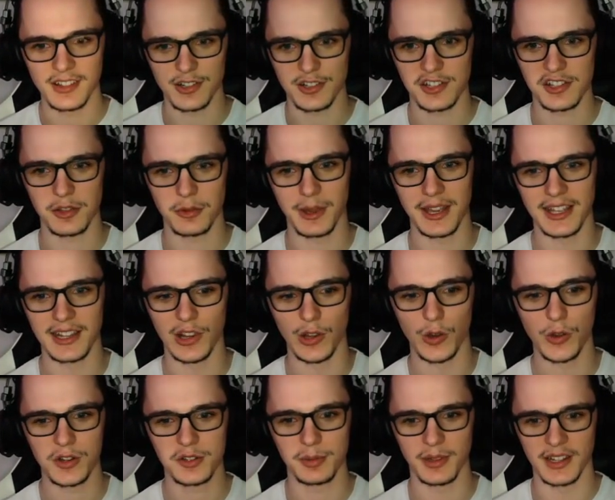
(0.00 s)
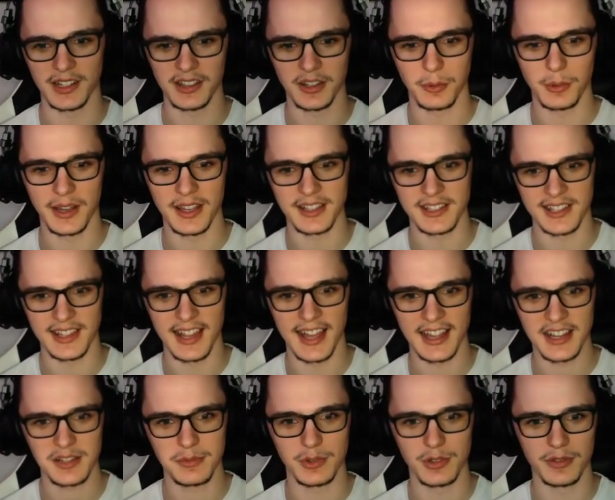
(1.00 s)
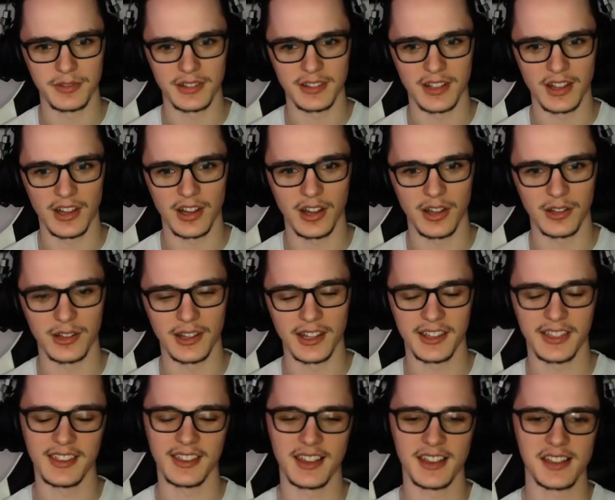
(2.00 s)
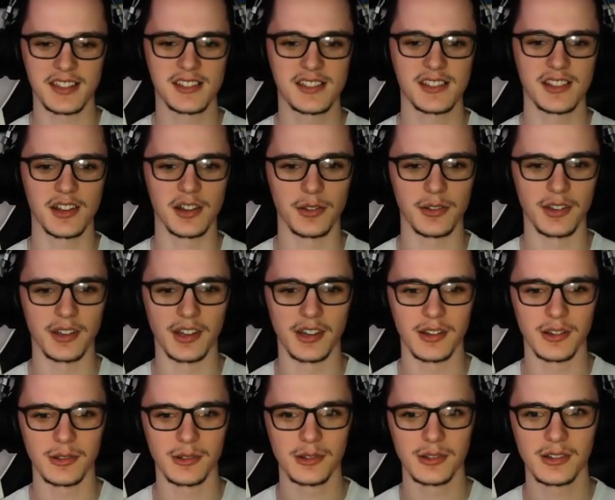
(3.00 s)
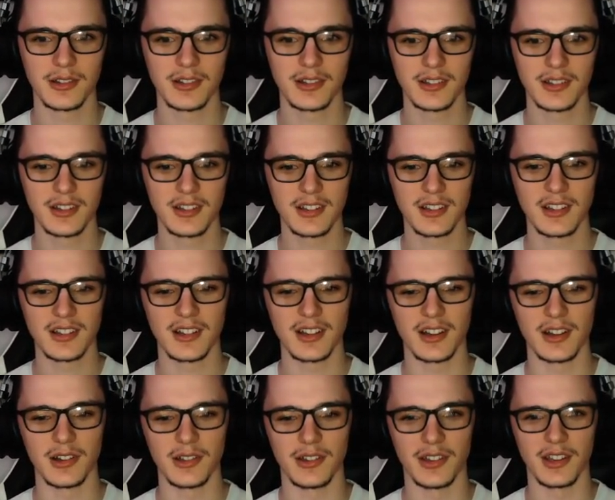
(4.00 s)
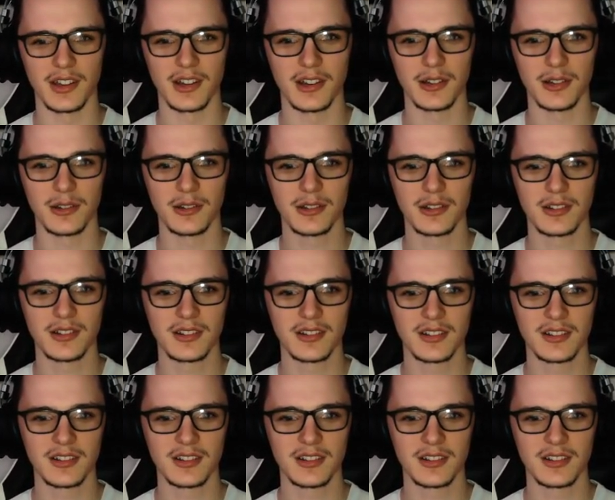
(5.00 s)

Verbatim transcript: Not just the way he looks, but like the way his legs moving. Oh, like this. Oh no. Oh no.